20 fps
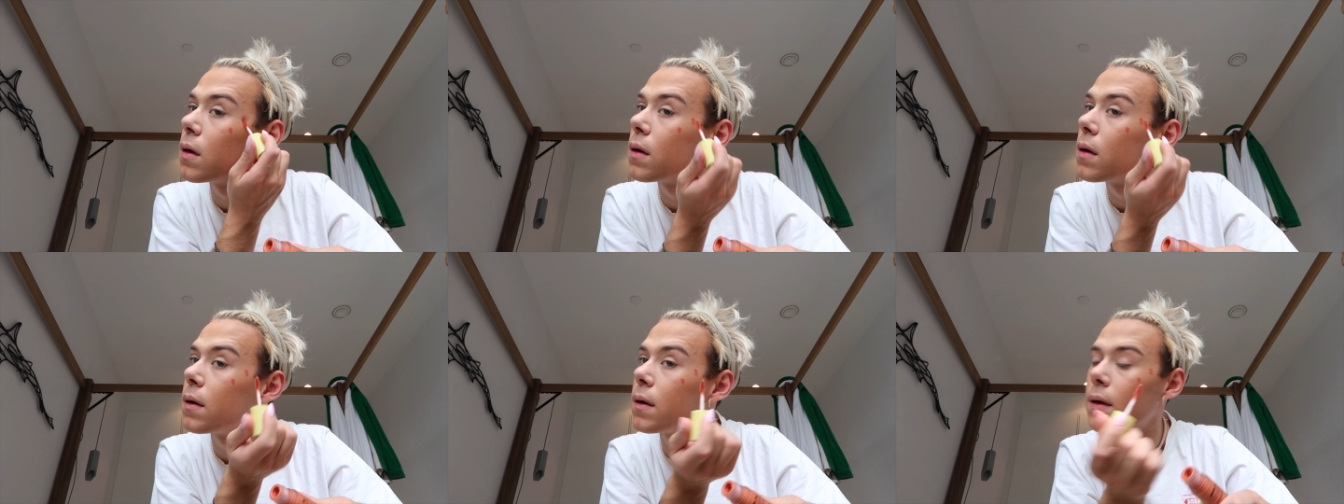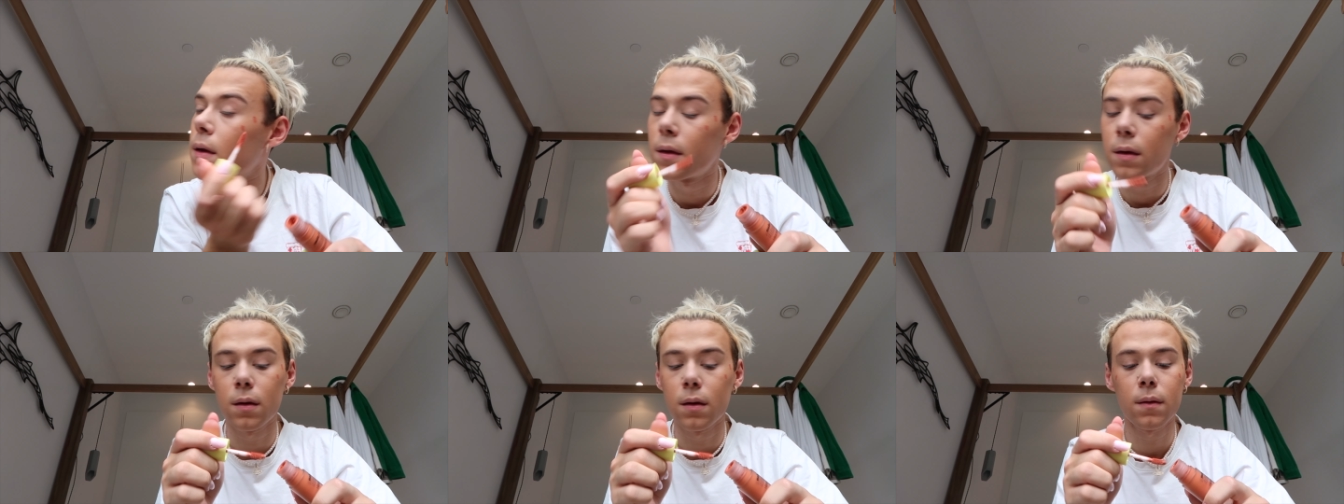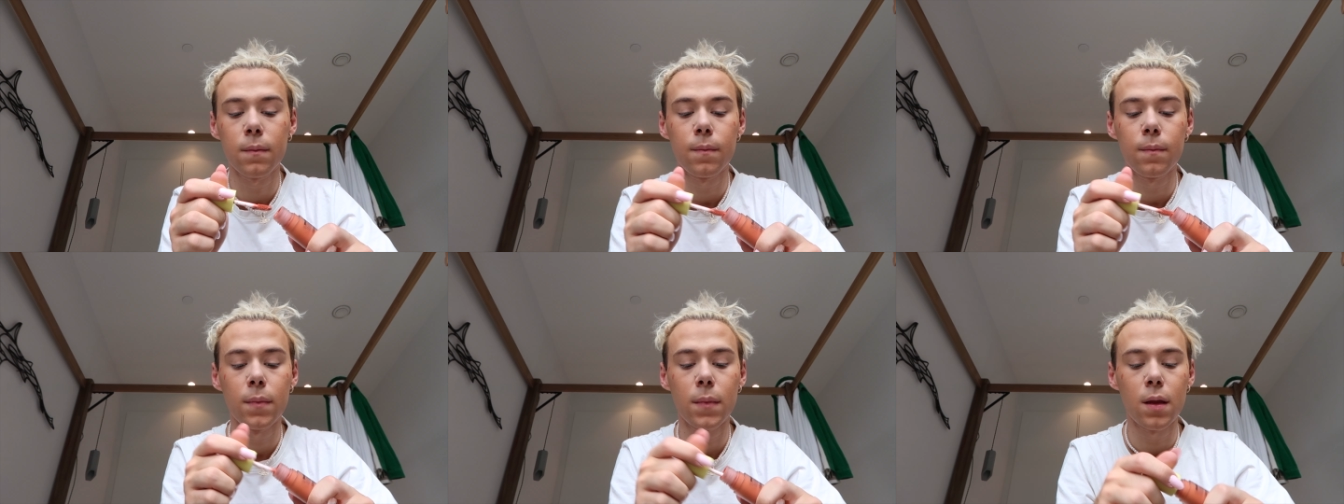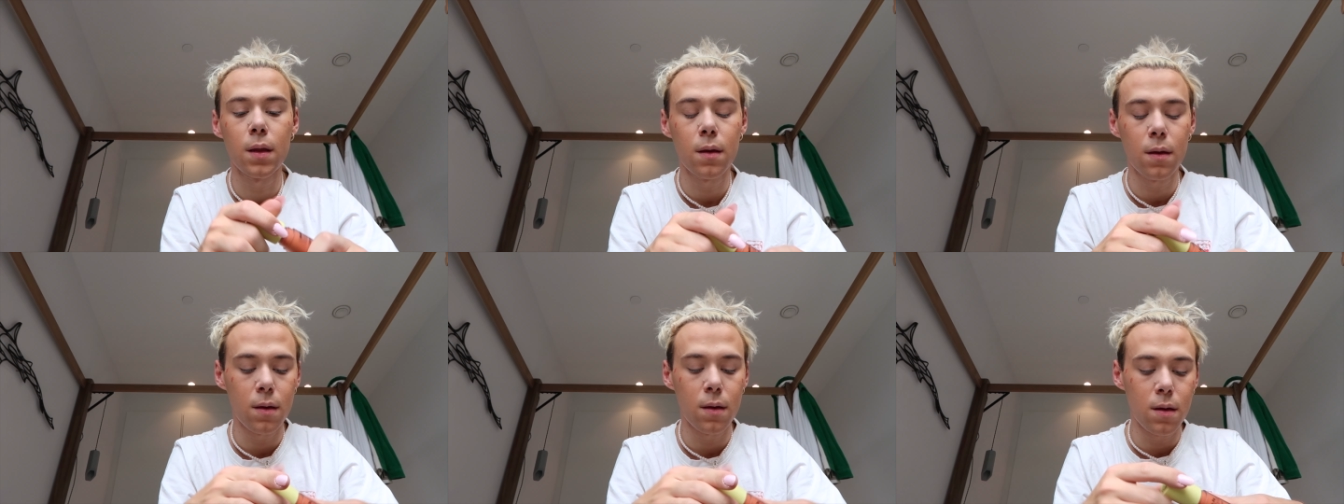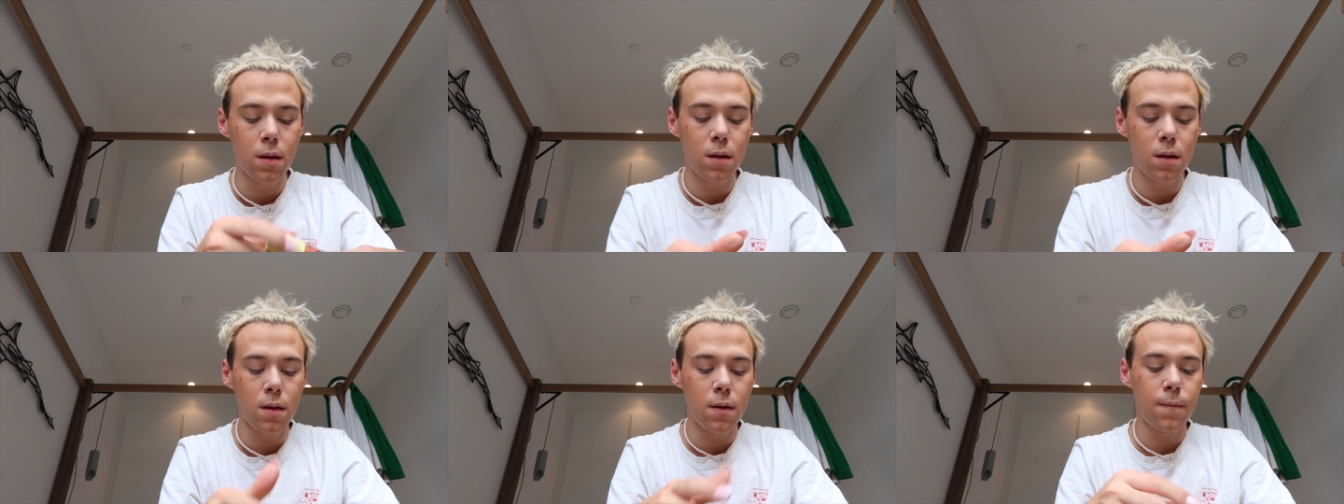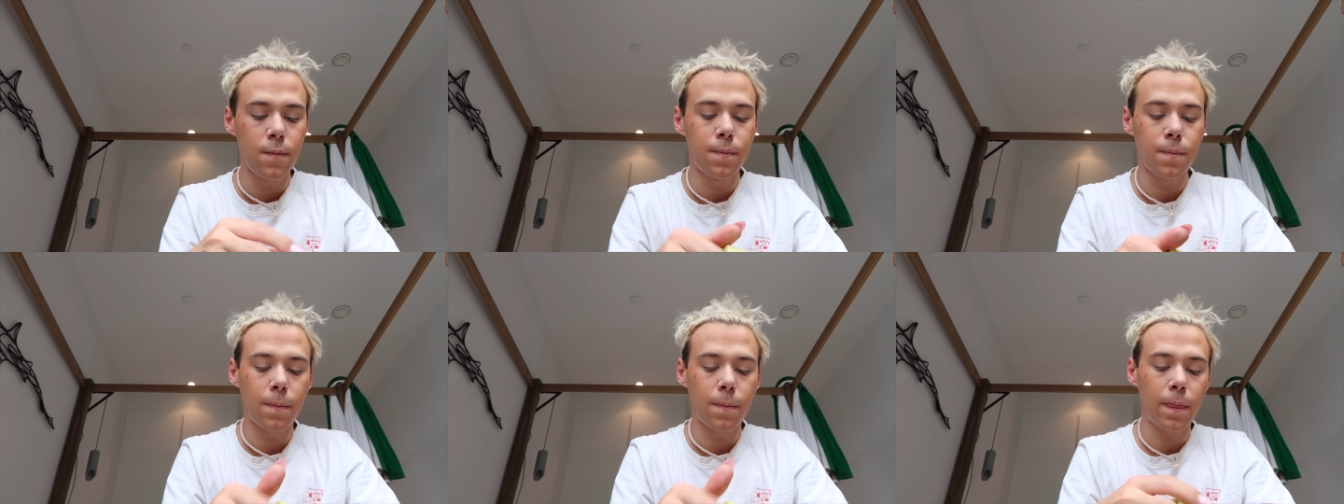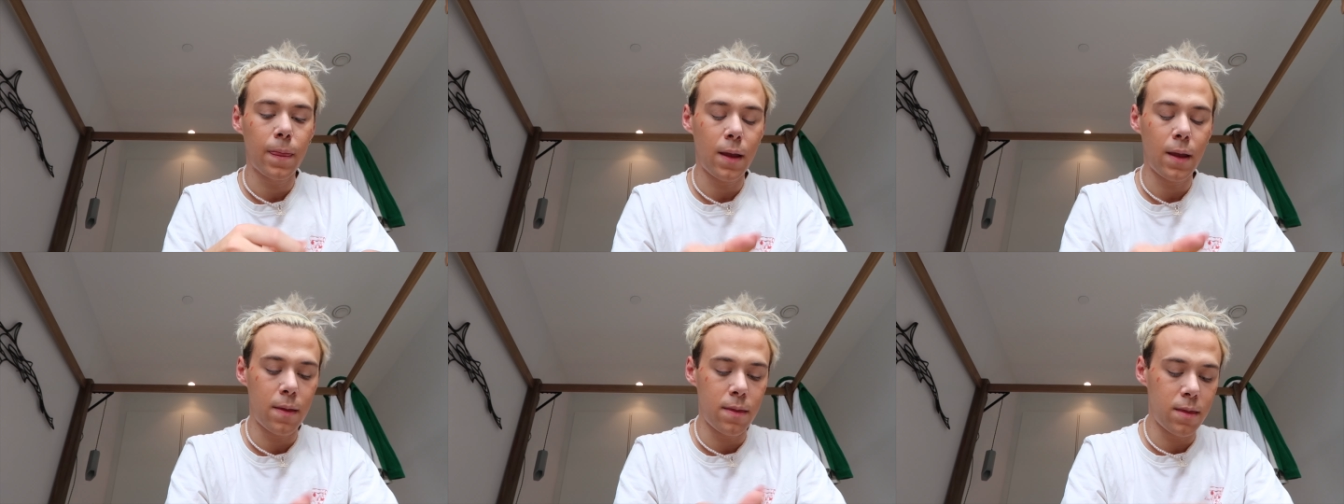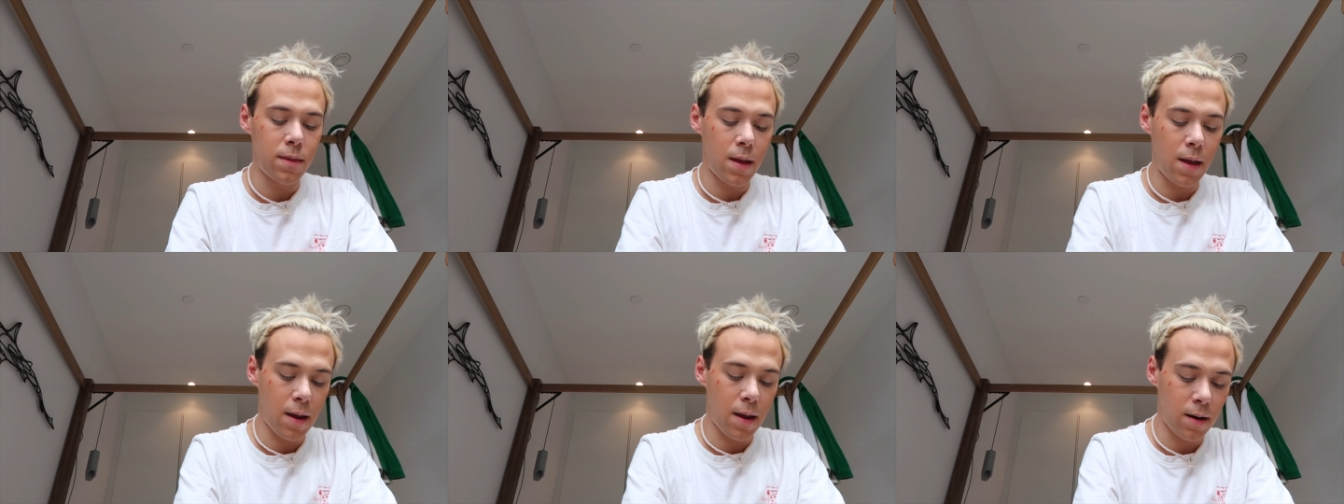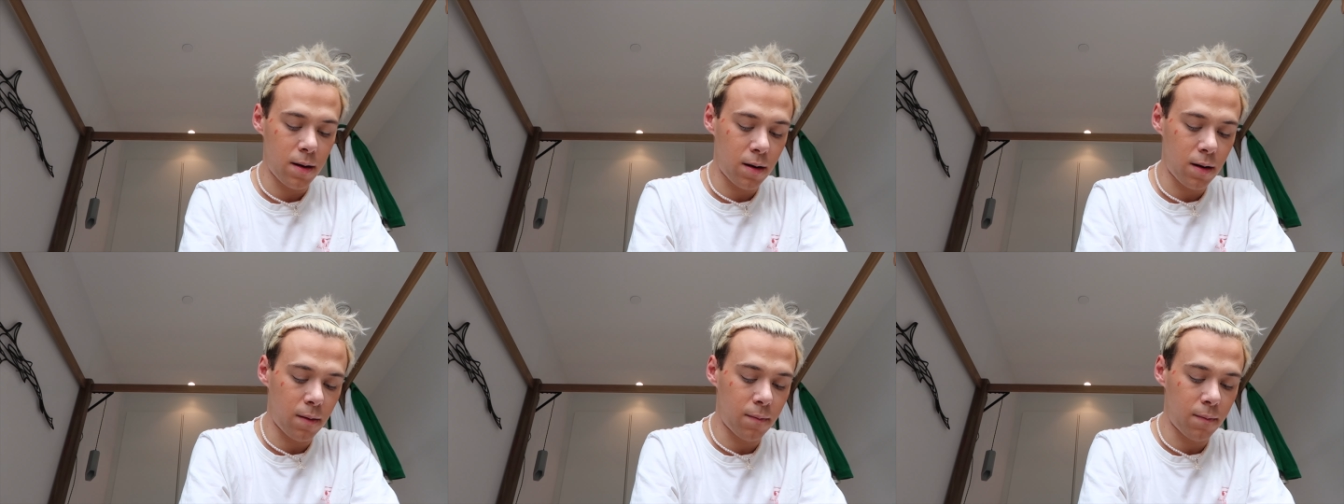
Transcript: and here. And then